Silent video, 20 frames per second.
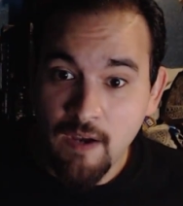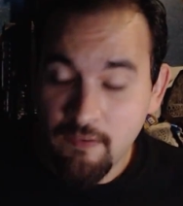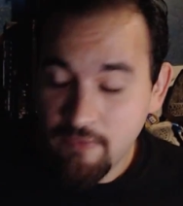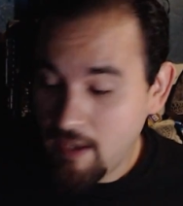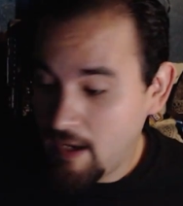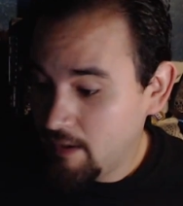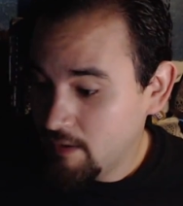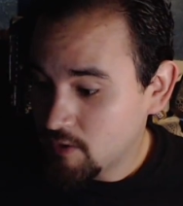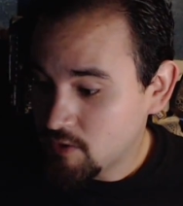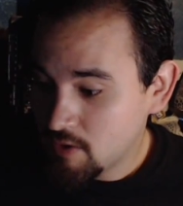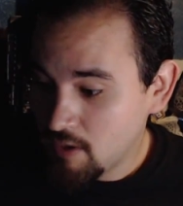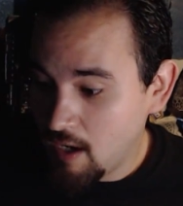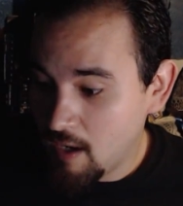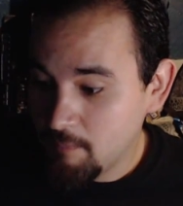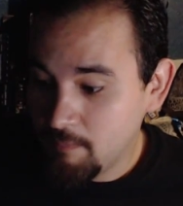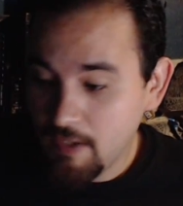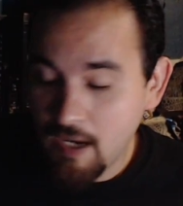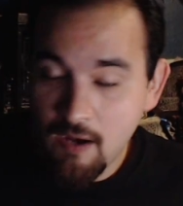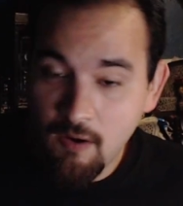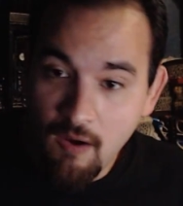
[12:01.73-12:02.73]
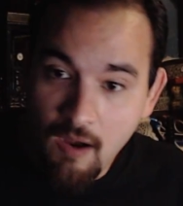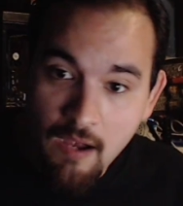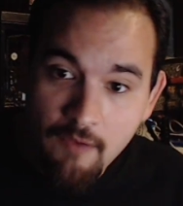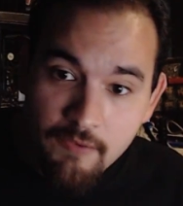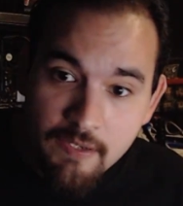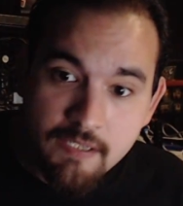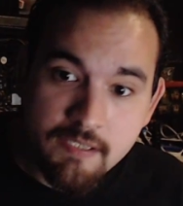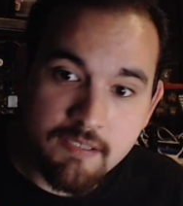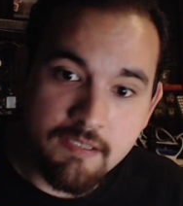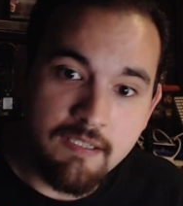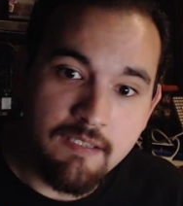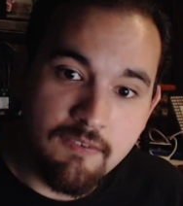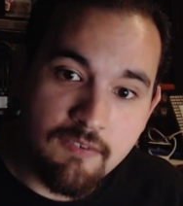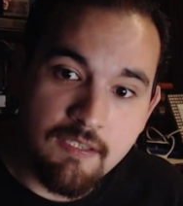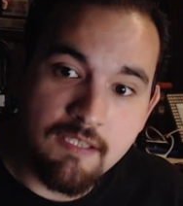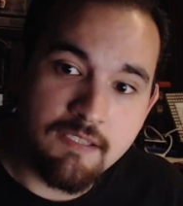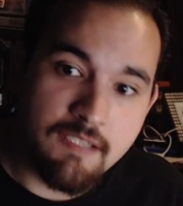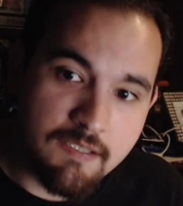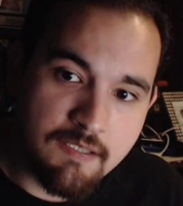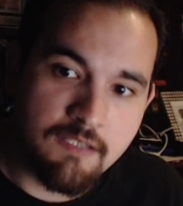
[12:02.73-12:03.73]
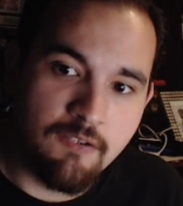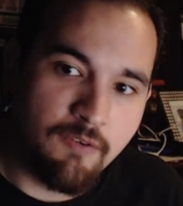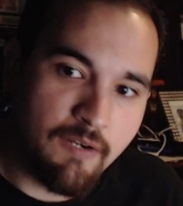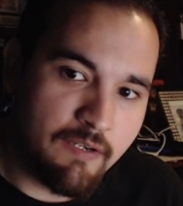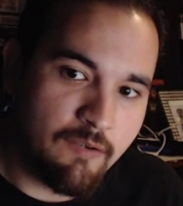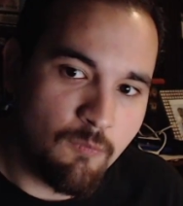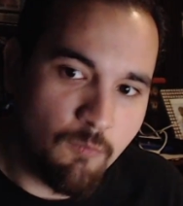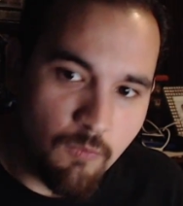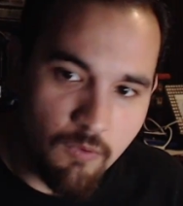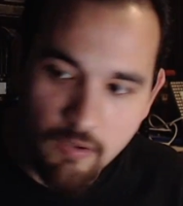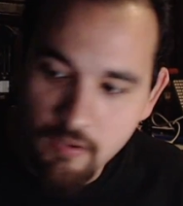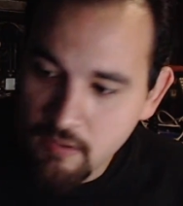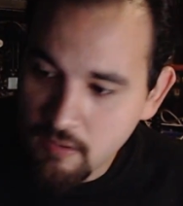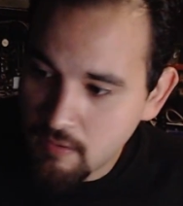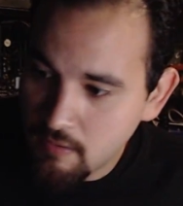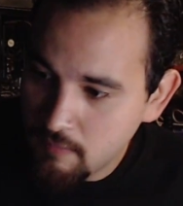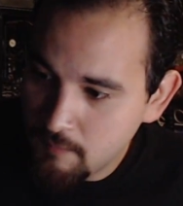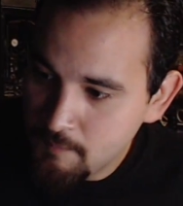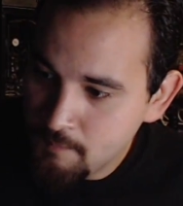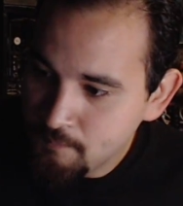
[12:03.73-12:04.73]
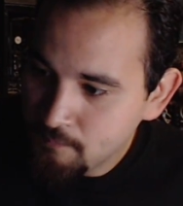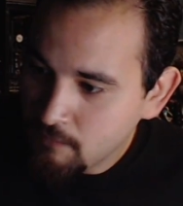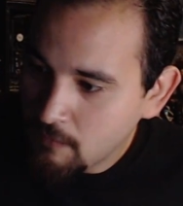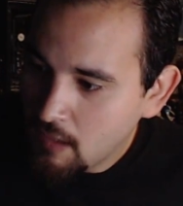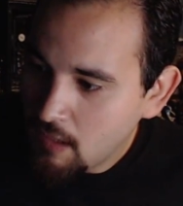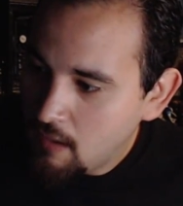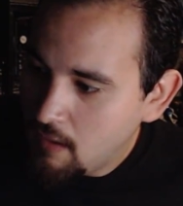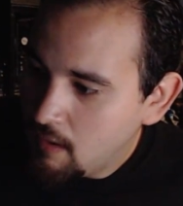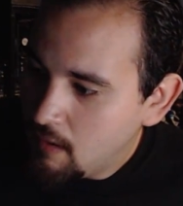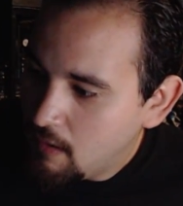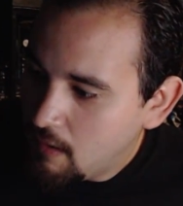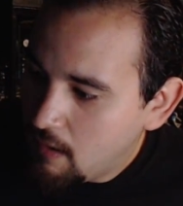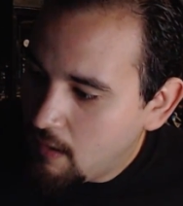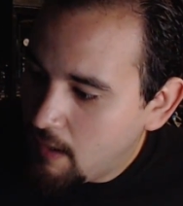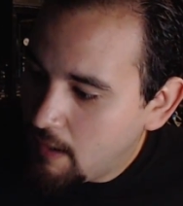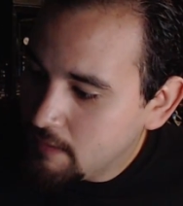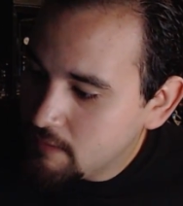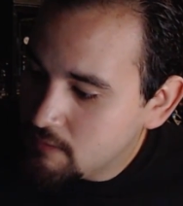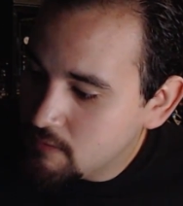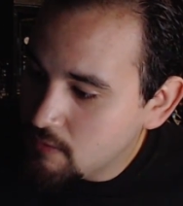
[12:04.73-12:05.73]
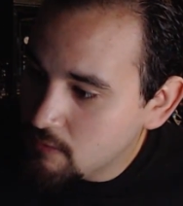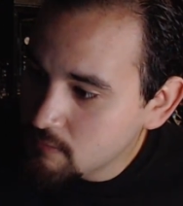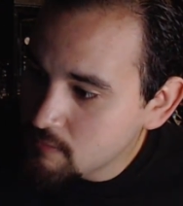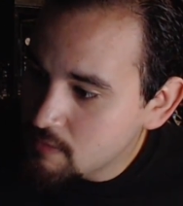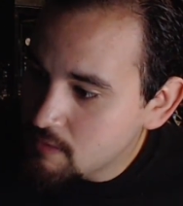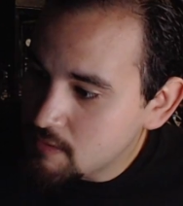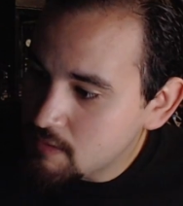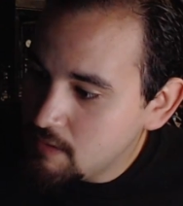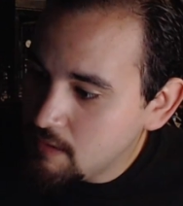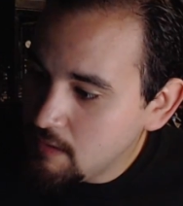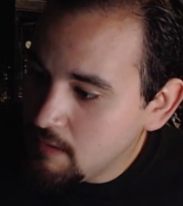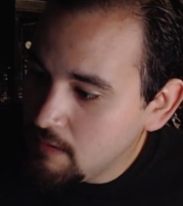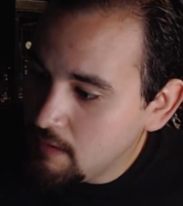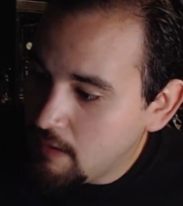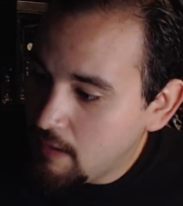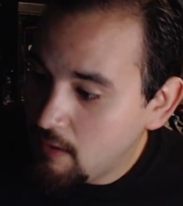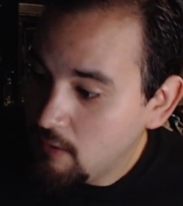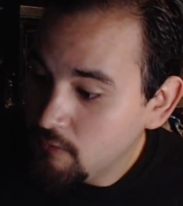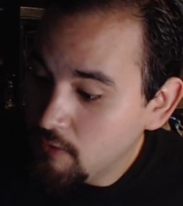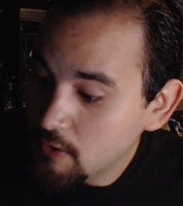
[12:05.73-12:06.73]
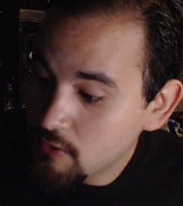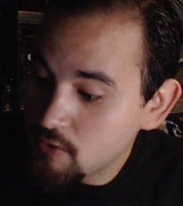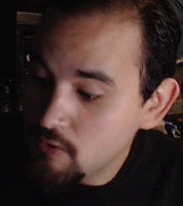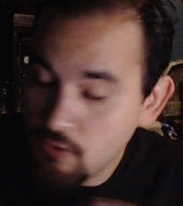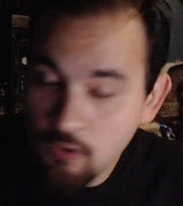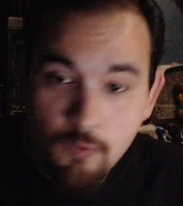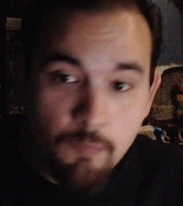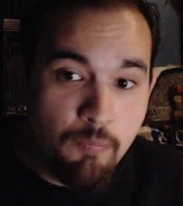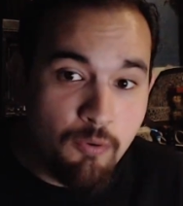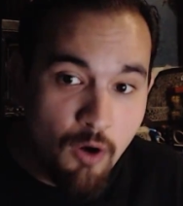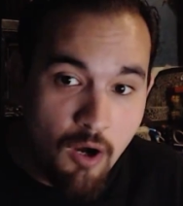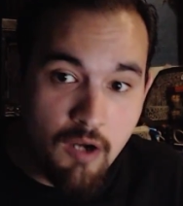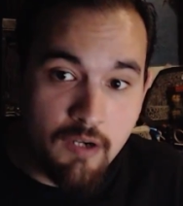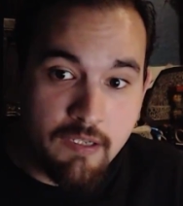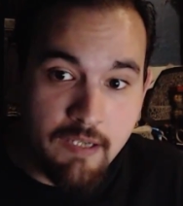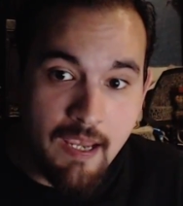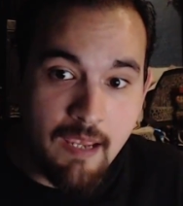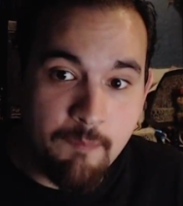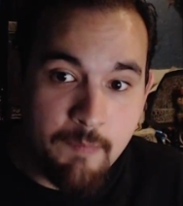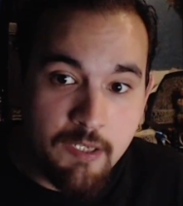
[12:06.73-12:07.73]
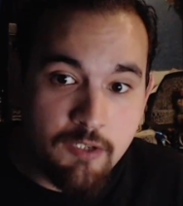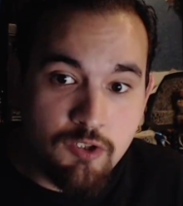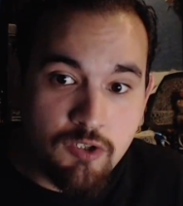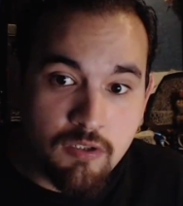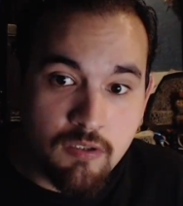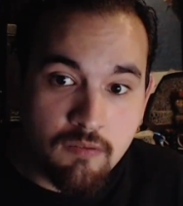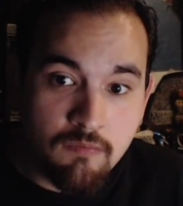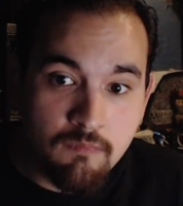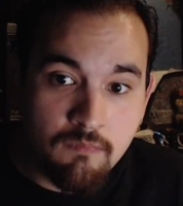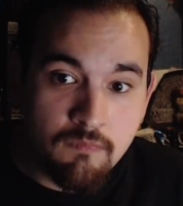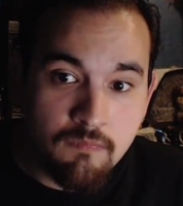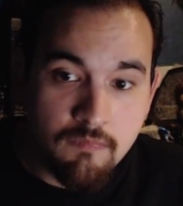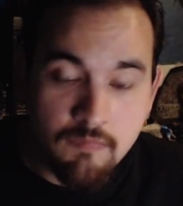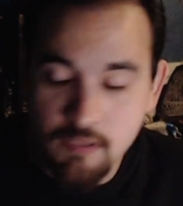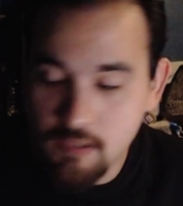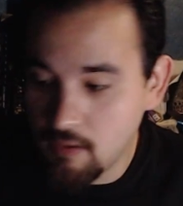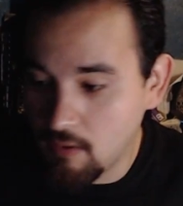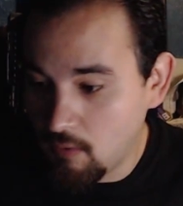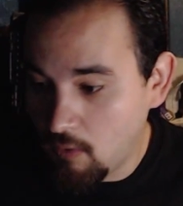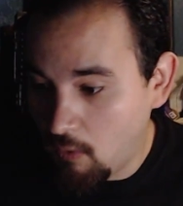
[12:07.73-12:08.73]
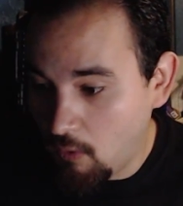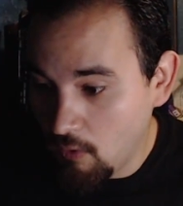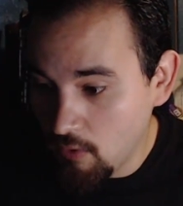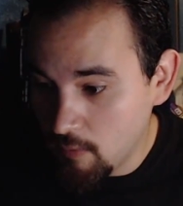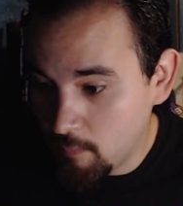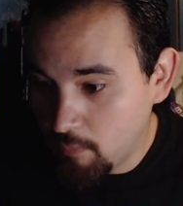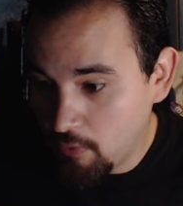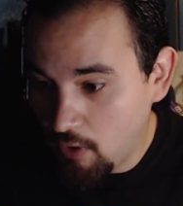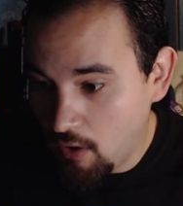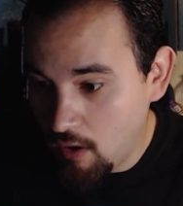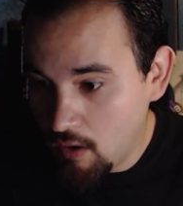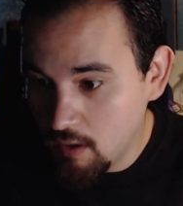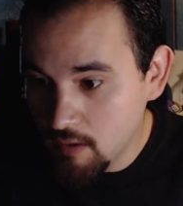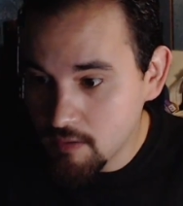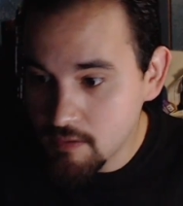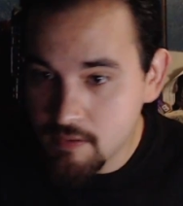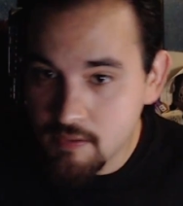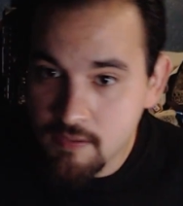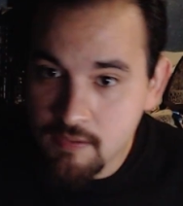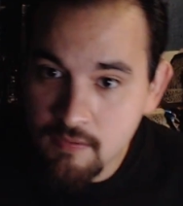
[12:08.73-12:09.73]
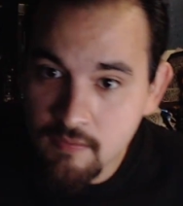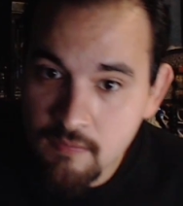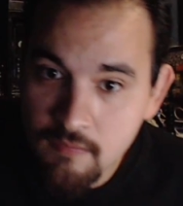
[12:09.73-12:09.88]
that in a shop. Now, obviously, this is still gonna work. I don't see... There's no prong damage. So all the prongs